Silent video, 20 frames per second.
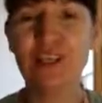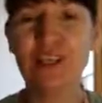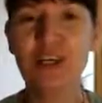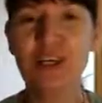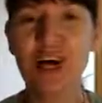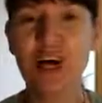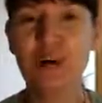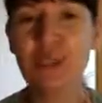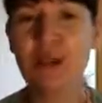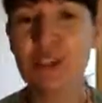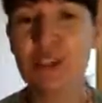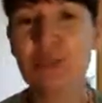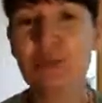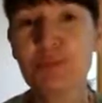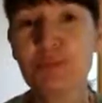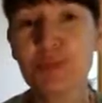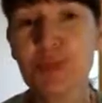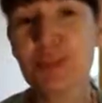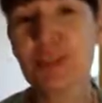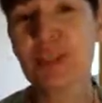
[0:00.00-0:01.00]
how much
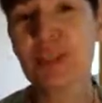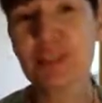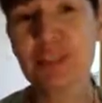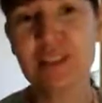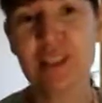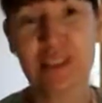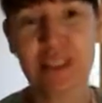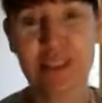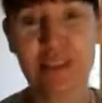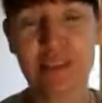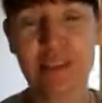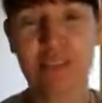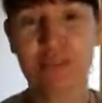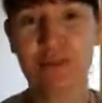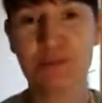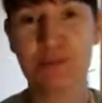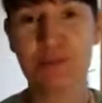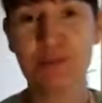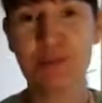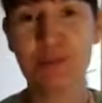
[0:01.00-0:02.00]
more you can taste the
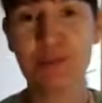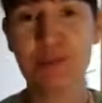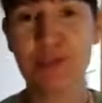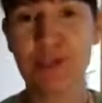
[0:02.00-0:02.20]
food,